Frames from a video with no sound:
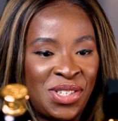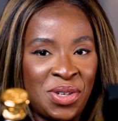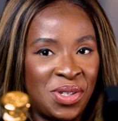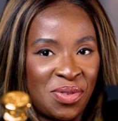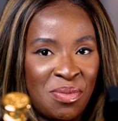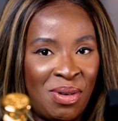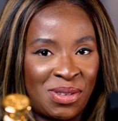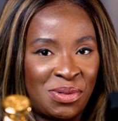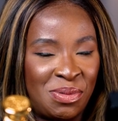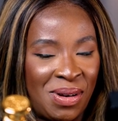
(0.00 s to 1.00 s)
two different
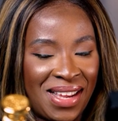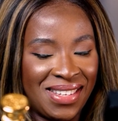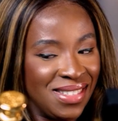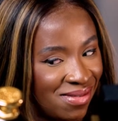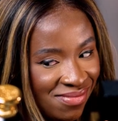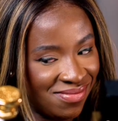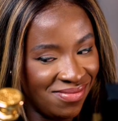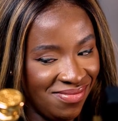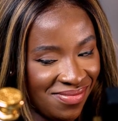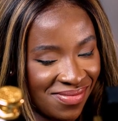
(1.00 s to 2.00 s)
bottles, please.
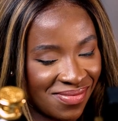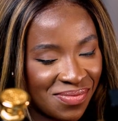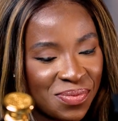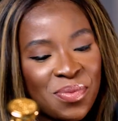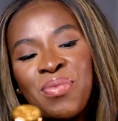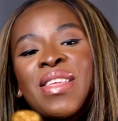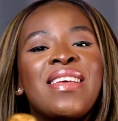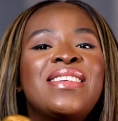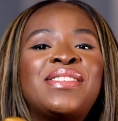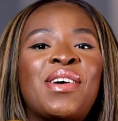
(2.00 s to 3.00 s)

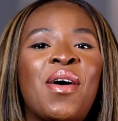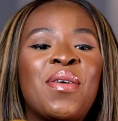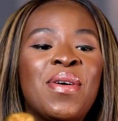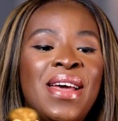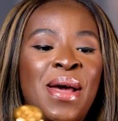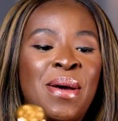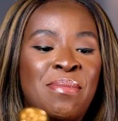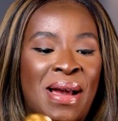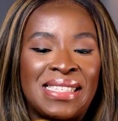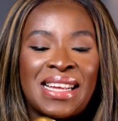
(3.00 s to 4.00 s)
So
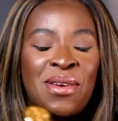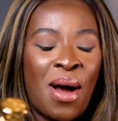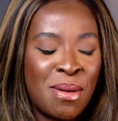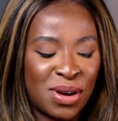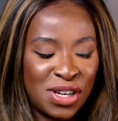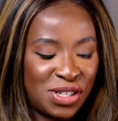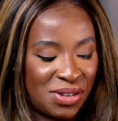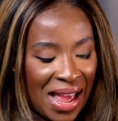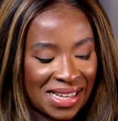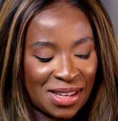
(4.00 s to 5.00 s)
basically what I'm going to do
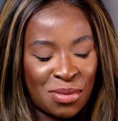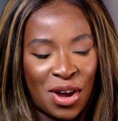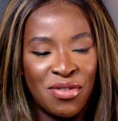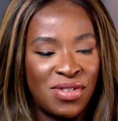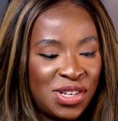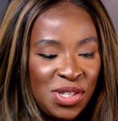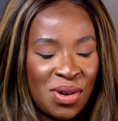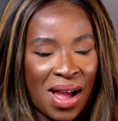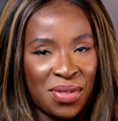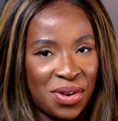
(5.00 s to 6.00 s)
next, I'm going to read you
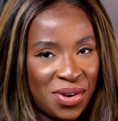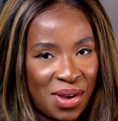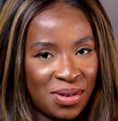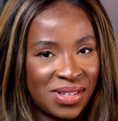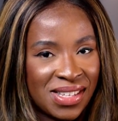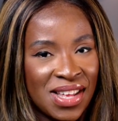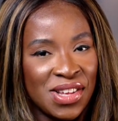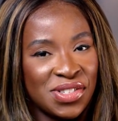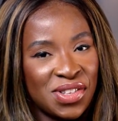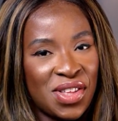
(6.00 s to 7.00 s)
out the notes
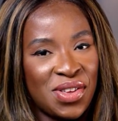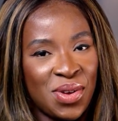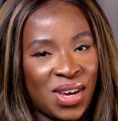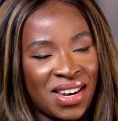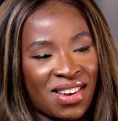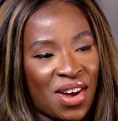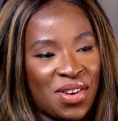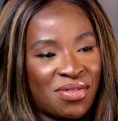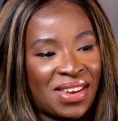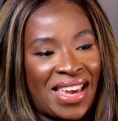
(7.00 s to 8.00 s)
so that you can kind
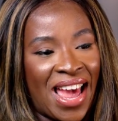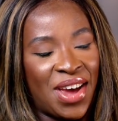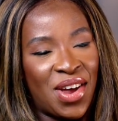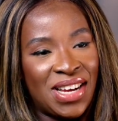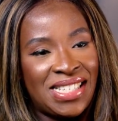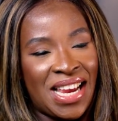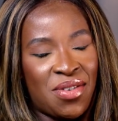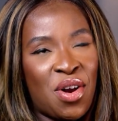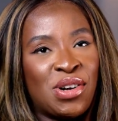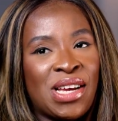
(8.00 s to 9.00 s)
of get an idea,
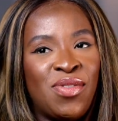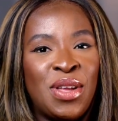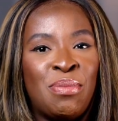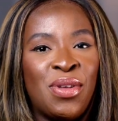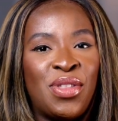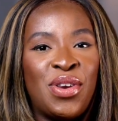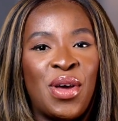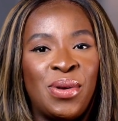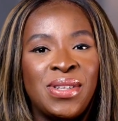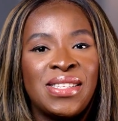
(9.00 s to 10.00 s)
and I'll definitely put the
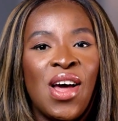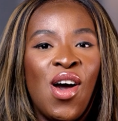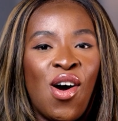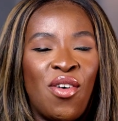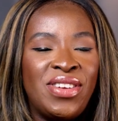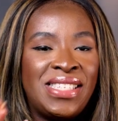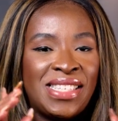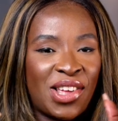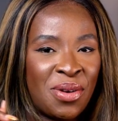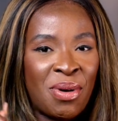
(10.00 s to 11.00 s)
notes obviously
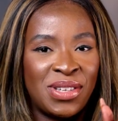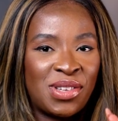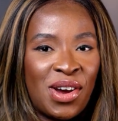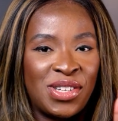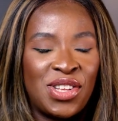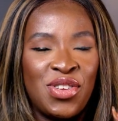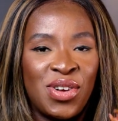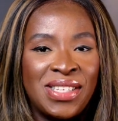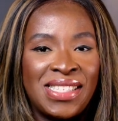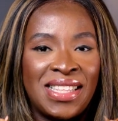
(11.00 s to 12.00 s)
side by side so you
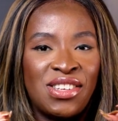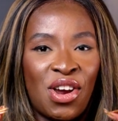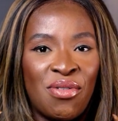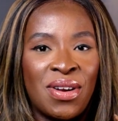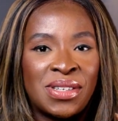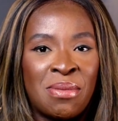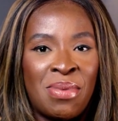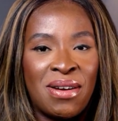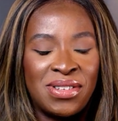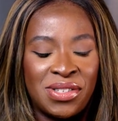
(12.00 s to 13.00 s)
can see the direct
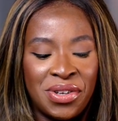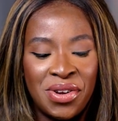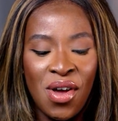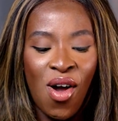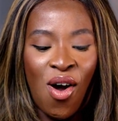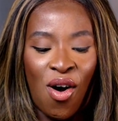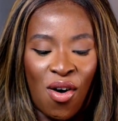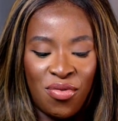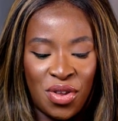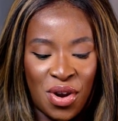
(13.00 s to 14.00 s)
comparison
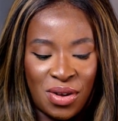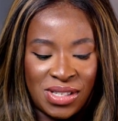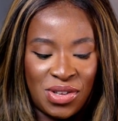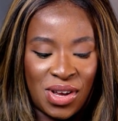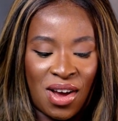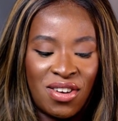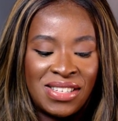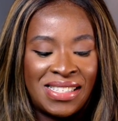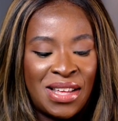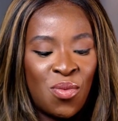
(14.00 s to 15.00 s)
of the notes and you can kind of
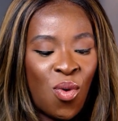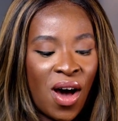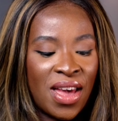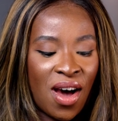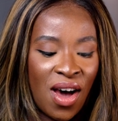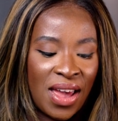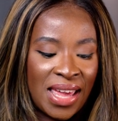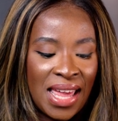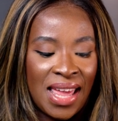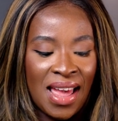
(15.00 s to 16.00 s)
see why
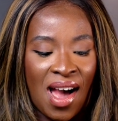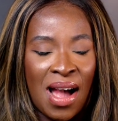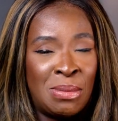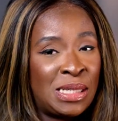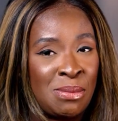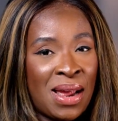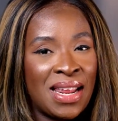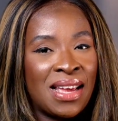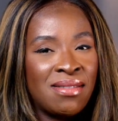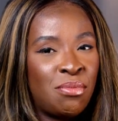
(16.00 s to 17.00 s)
I am
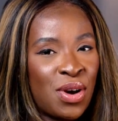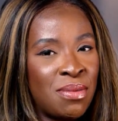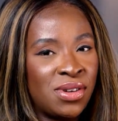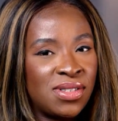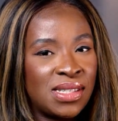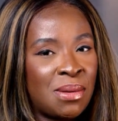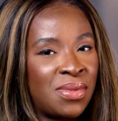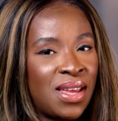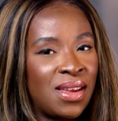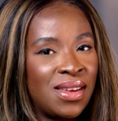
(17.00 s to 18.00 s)
smelling pretty much the same
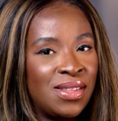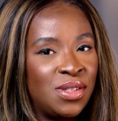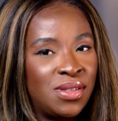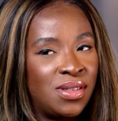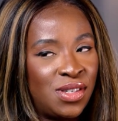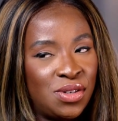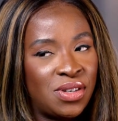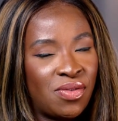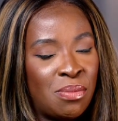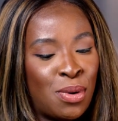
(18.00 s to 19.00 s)
thing in the two
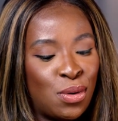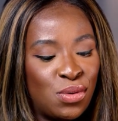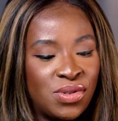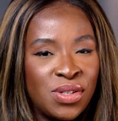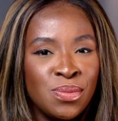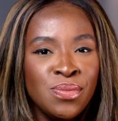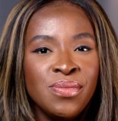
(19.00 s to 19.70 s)
different bottles.